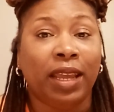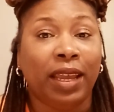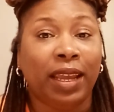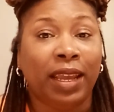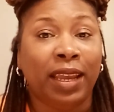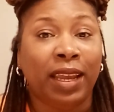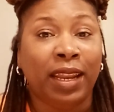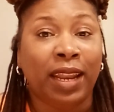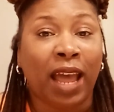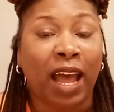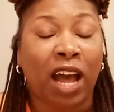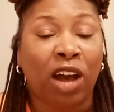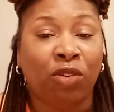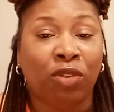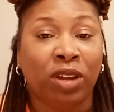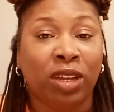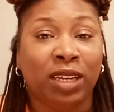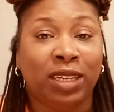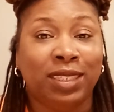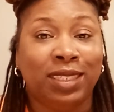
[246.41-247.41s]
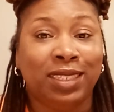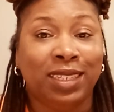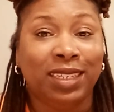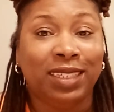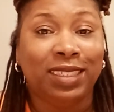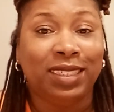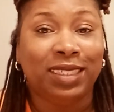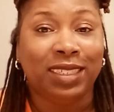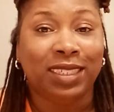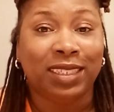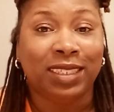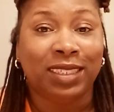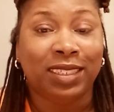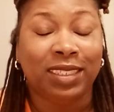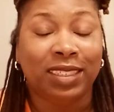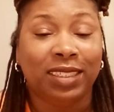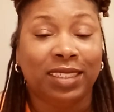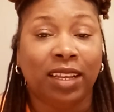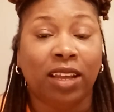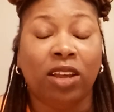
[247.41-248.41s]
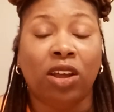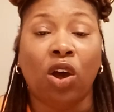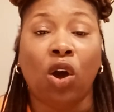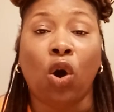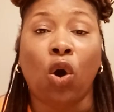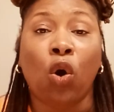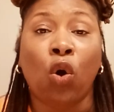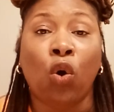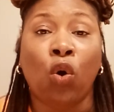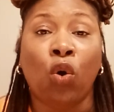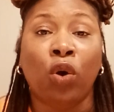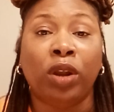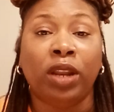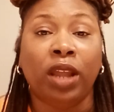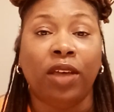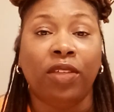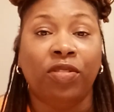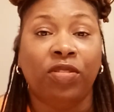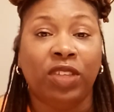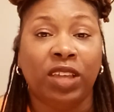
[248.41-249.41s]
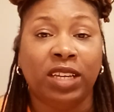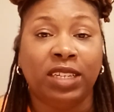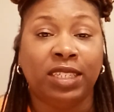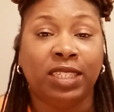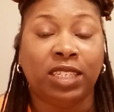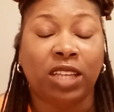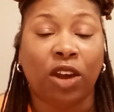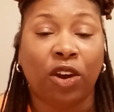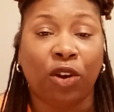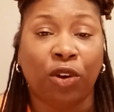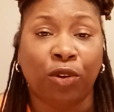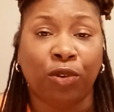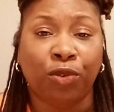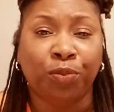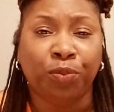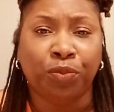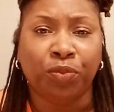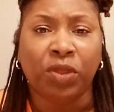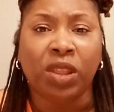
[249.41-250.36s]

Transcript: in our existence on this earth,